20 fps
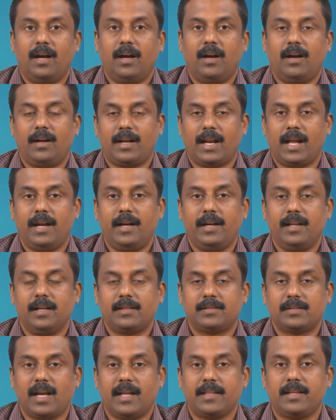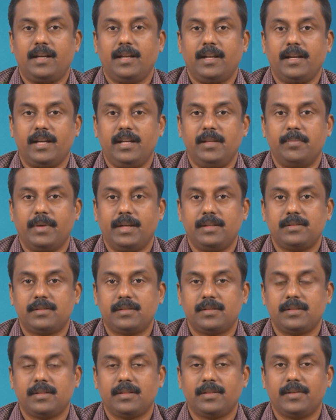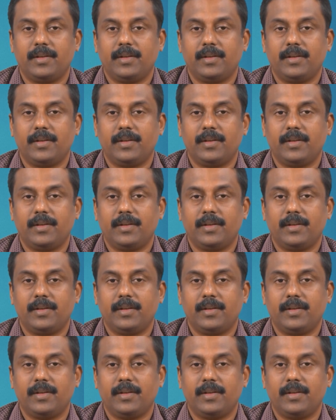or add other alloying elements